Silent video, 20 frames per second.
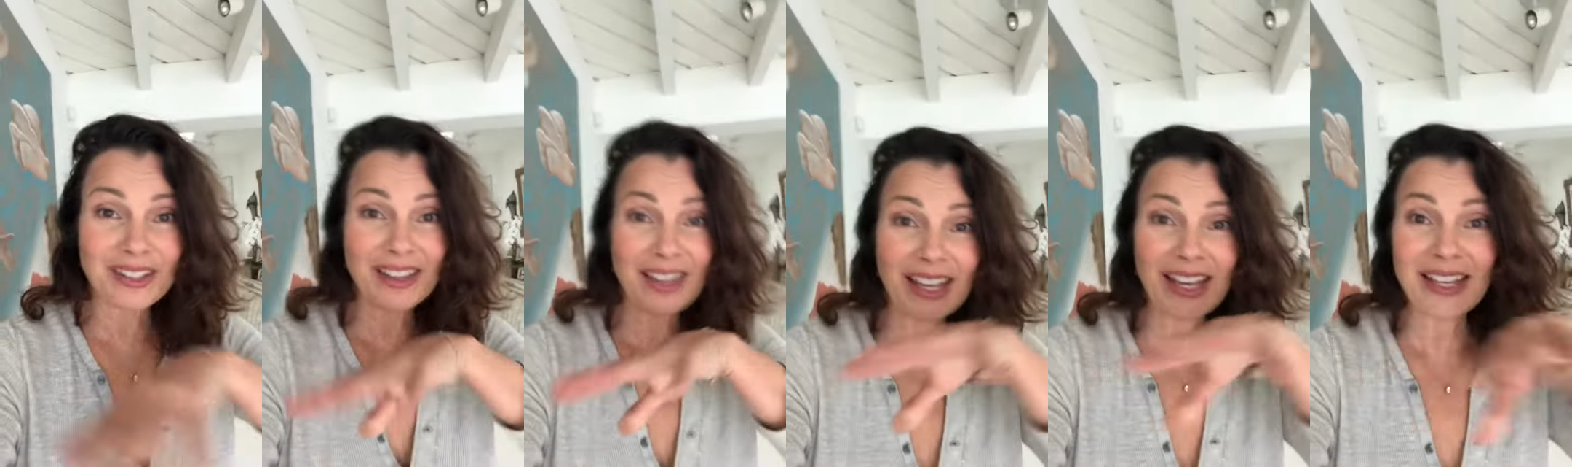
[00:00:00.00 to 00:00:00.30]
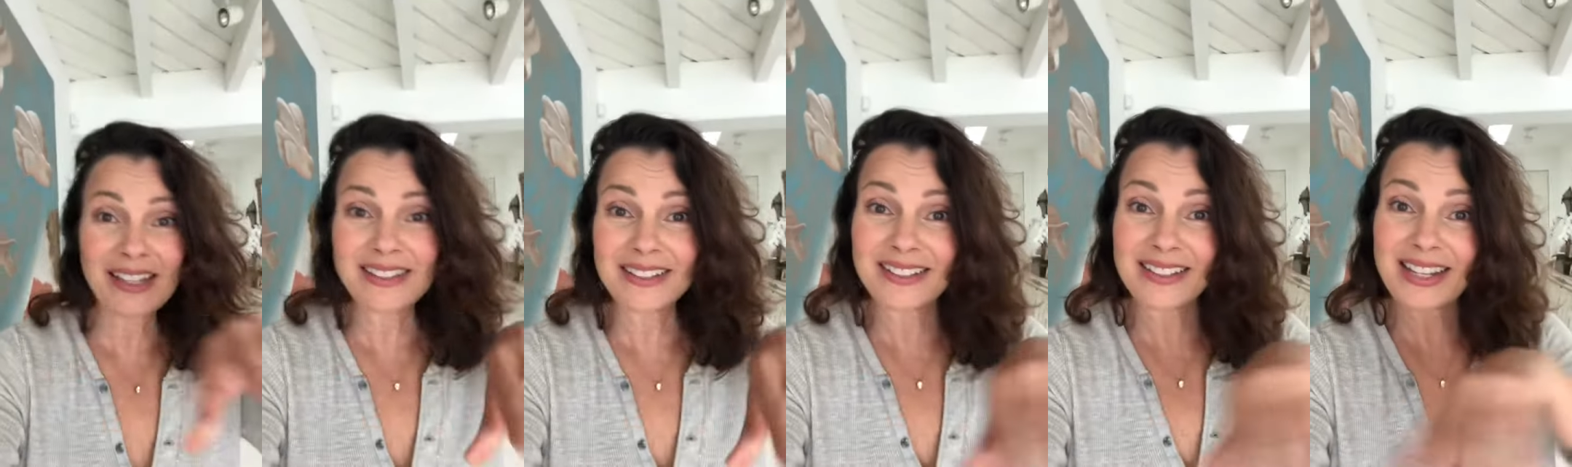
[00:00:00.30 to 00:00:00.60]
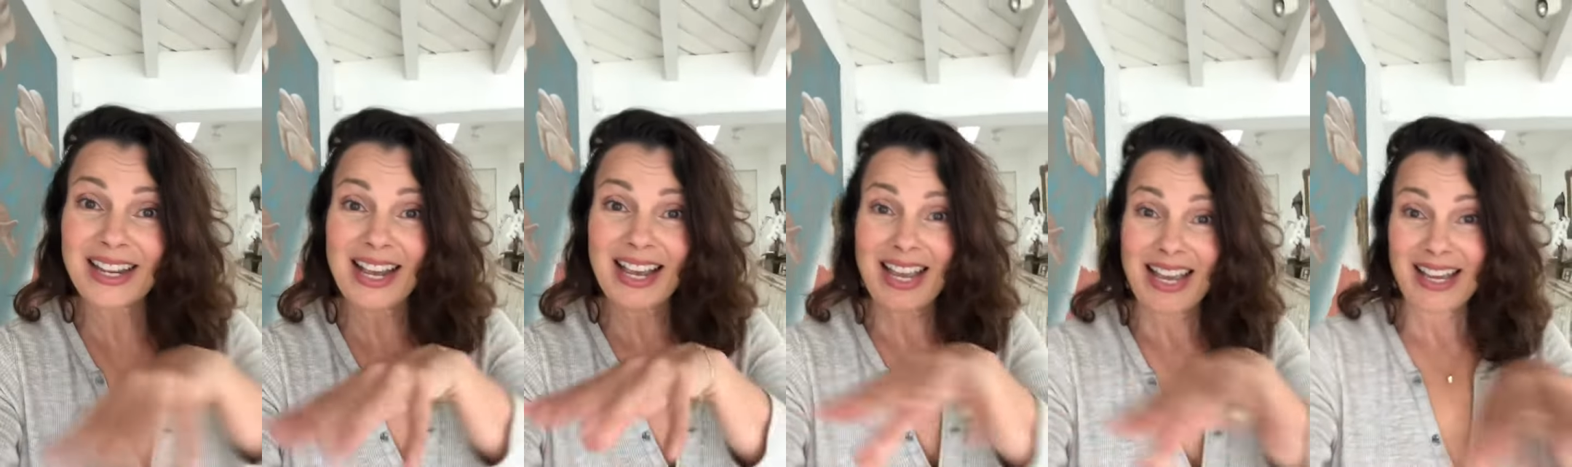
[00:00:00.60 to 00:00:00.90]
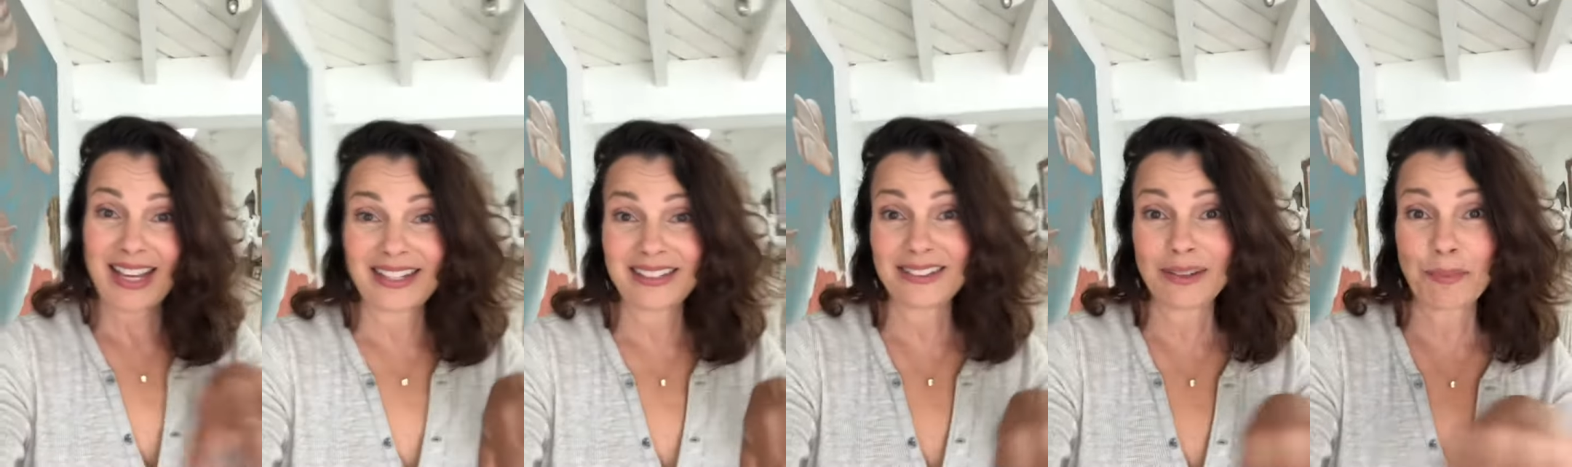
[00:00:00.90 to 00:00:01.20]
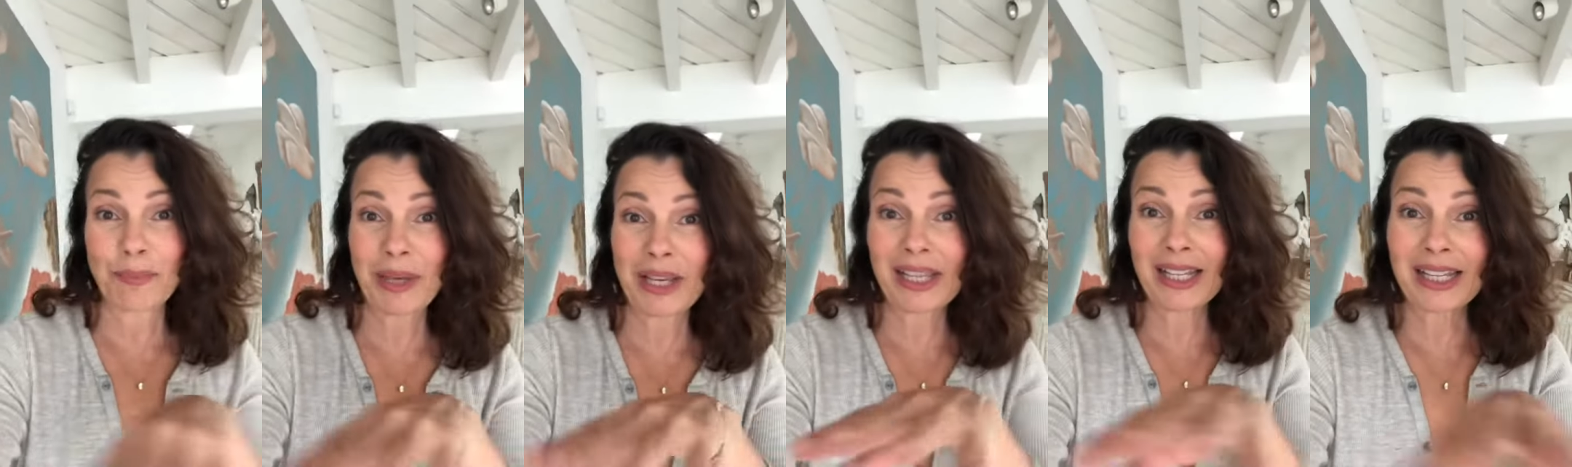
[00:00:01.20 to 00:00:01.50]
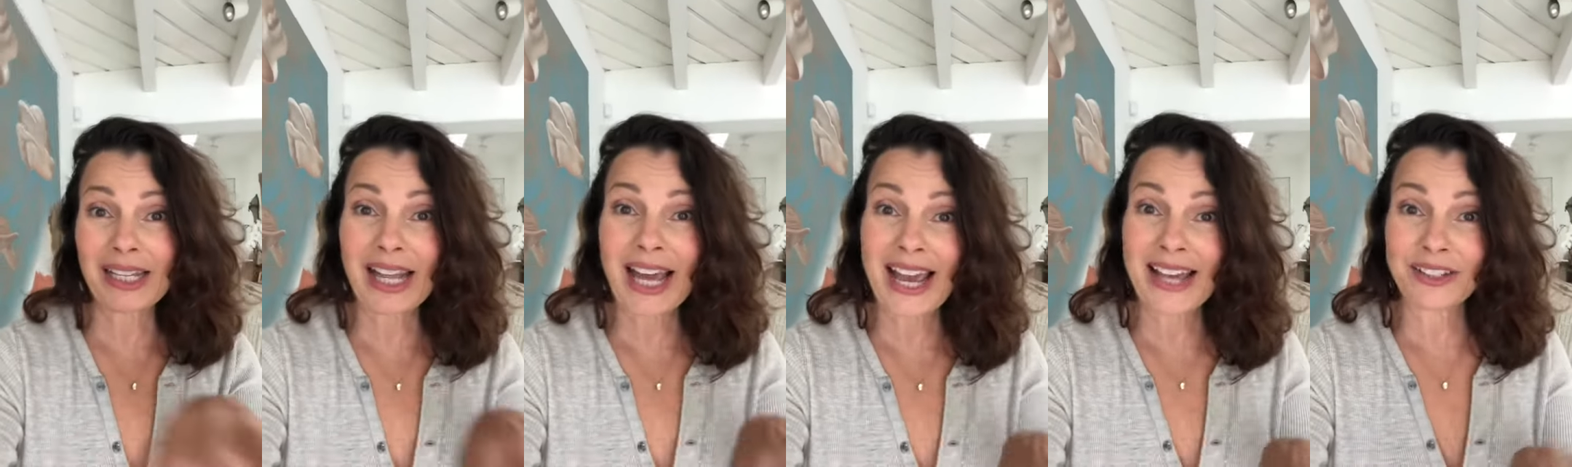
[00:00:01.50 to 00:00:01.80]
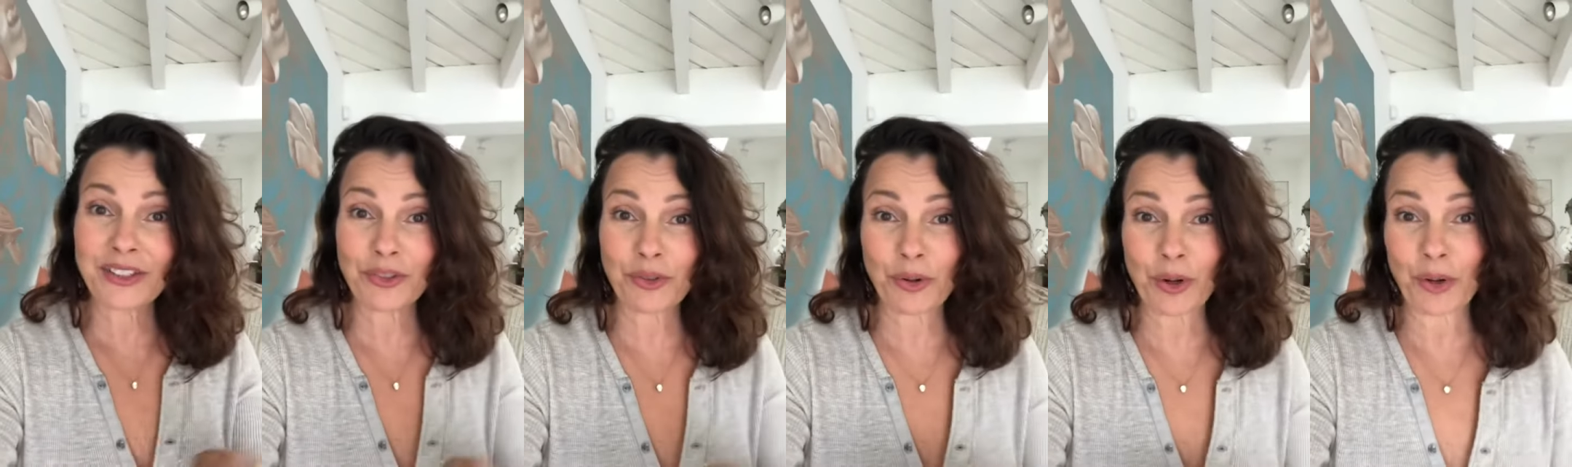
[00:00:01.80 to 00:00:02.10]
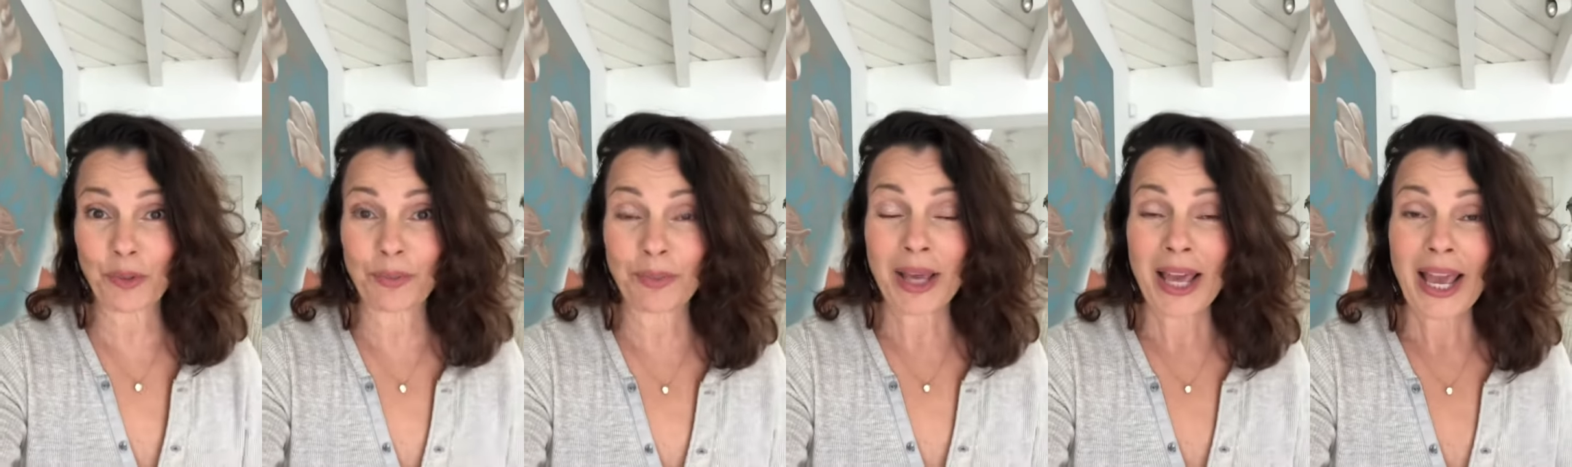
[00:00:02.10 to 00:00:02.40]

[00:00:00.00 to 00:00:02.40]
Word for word: this is a big classroom